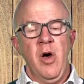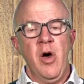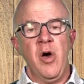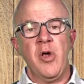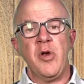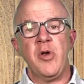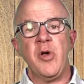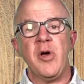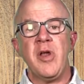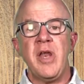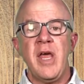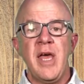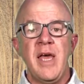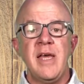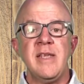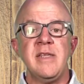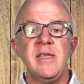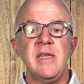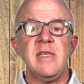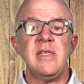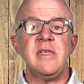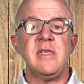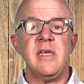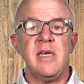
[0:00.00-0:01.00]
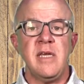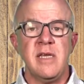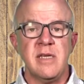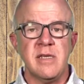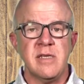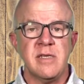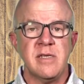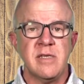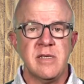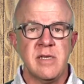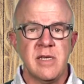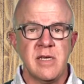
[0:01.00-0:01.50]
are not as
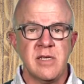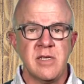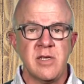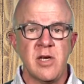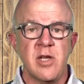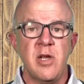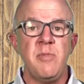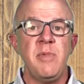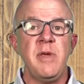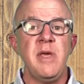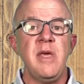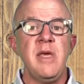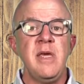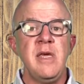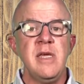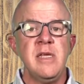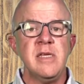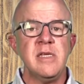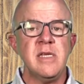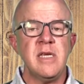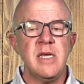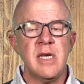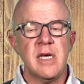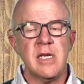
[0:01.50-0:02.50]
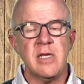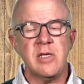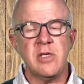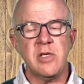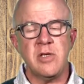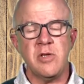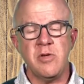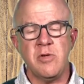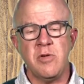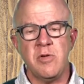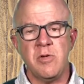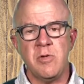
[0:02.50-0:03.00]
intense, it's going to be easier
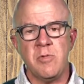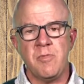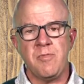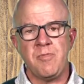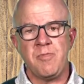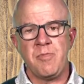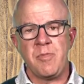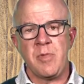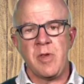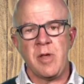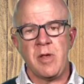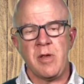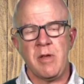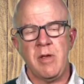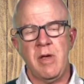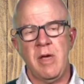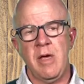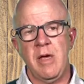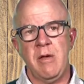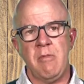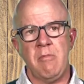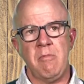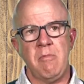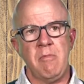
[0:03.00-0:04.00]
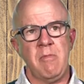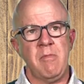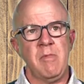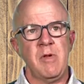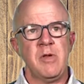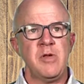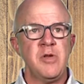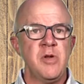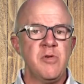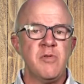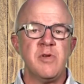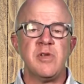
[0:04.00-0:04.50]
to
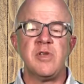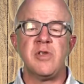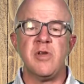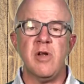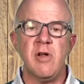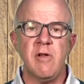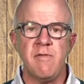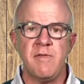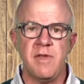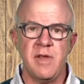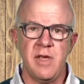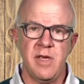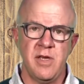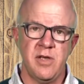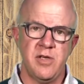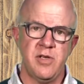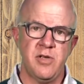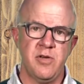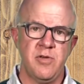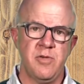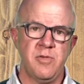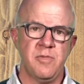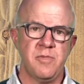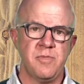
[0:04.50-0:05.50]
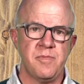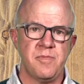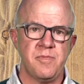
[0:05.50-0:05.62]
resolve the issue.